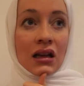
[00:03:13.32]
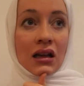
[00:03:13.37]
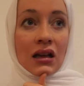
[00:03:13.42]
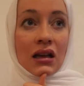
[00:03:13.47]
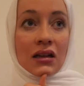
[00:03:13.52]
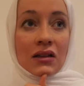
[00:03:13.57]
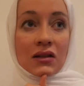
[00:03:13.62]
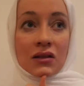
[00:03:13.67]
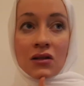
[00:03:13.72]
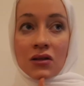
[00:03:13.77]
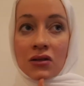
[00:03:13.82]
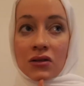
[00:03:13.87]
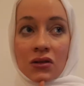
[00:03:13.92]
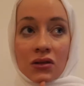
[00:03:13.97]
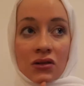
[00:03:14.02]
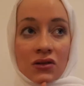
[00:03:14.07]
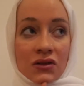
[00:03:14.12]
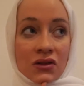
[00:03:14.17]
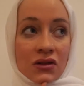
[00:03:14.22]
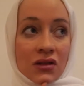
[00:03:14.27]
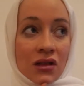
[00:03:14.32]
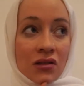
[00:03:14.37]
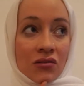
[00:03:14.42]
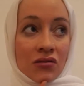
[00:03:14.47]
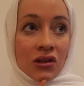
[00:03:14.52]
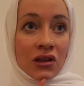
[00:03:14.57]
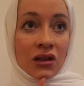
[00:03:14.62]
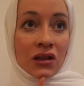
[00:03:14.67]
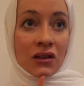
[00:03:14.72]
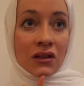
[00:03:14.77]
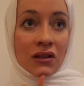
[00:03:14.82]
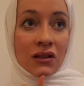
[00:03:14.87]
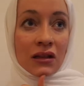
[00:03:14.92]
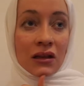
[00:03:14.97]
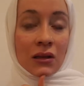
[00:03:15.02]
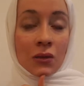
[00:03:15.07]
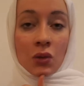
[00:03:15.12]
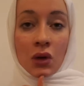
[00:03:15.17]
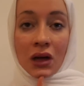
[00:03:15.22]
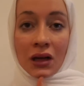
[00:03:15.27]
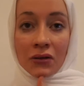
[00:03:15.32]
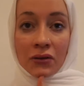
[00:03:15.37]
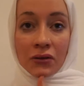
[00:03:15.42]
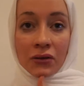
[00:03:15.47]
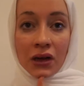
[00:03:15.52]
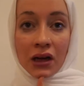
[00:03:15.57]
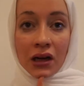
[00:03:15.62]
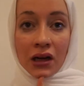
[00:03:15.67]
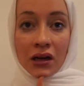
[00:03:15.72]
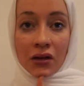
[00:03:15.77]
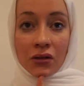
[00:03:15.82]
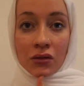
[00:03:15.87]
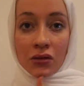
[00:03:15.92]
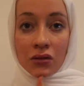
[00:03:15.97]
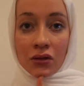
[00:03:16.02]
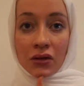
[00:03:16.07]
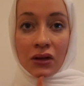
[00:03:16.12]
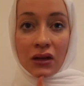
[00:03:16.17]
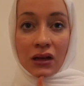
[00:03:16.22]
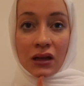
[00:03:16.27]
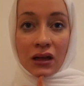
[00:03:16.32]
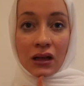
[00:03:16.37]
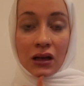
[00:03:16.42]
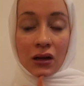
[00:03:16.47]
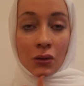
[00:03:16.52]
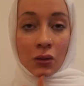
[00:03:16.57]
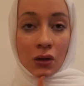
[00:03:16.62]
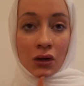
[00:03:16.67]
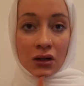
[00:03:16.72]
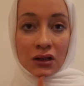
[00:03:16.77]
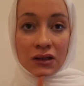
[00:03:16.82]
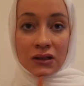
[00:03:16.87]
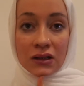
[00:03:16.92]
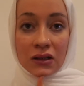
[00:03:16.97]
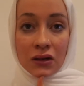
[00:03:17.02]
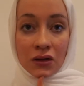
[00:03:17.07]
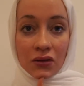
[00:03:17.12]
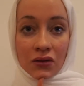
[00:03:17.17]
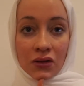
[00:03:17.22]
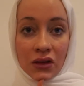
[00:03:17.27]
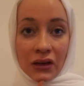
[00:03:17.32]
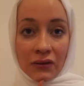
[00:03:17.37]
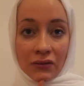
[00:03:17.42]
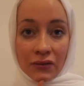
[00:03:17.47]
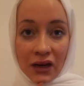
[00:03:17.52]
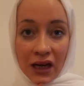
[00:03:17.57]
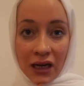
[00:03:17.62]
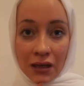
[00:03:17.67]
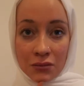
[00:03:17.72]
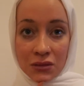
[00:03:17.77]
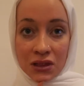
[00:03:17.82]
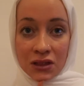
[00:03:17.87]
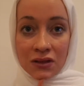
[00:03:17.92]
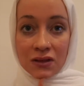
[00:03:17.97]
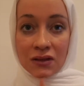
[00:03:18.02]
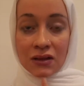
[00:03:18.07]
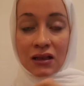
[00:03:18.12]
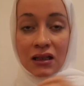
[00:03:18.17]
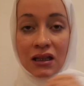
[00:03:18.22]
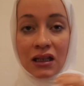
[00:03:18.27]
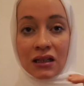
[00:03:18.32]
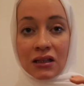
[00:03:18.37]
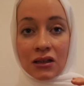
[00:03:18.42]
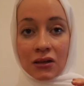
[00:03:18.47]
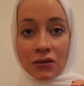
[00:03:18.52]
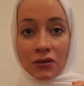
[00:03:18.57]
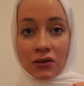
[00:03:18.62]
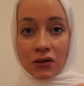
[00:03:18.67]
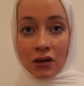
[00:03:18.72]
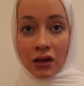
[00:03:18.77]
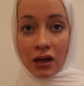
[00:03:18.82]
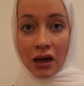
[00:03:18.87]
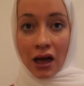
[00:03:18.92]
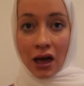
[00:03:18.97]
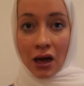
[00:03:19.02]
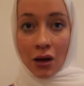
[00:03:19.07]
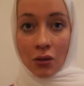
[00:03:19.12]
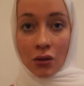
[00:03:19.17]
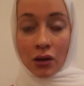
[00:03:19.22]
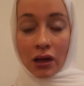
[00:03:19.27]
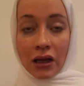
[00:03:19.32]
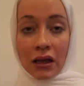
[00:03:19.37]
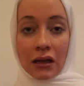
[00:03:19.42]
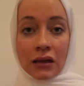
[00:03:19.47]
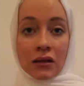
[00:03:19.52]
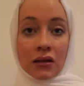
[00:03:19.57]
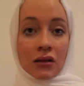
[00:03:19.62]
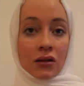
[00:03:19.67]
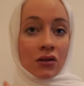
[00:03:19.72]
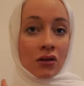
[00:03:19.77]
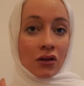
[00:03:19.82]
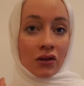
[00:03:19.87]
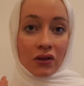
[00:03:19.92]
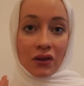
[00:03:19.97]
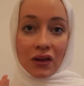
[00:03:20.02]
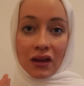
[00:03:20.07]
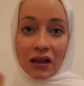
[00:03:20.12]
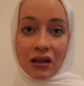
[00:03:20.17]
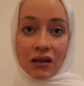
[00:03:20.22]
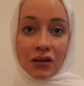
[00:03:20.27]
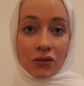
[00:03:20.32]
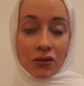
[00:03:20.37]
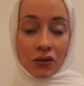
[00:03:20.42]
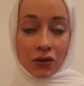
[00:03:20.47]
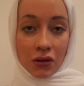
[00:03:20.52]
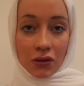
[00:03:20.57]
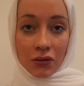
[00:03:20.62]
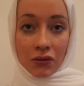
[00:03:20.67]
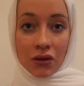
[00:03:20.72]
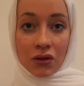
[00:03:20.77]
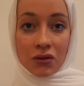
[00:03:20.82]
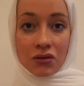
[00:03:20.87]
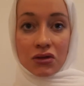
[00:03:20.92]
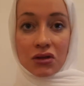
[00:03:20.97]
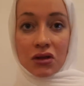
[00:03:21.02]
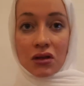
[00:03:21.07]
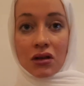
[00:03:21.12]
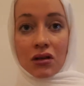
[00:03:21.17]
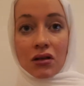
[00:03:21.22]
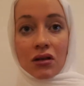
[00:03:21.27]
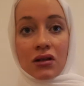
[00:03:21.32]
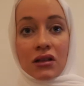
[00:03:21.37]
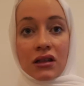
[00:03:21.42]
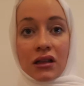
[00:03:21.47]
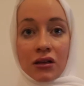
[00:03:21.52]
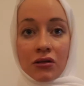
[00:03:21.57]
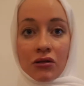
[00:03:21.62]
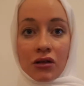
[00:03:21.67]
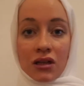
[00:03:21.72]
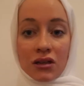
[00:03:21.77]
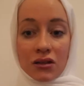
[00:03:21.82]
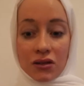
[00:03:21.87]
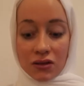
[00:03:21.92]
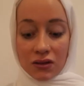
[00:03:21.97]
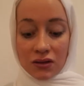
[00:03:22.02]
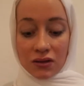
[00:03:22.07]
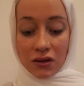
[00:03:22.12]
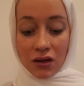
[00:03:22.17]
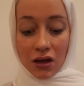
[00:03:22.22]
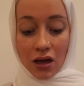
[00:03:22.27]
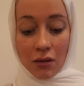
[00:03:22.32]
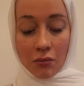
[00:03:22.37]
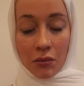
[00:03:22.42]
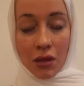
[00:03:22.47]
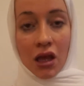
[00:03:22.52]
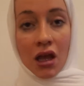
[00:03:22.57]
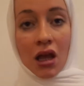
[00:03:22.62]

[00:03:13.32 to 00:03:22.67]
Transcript: it's not considering the welfare or the quality of the environment, neither for now and not either for the future generations to come.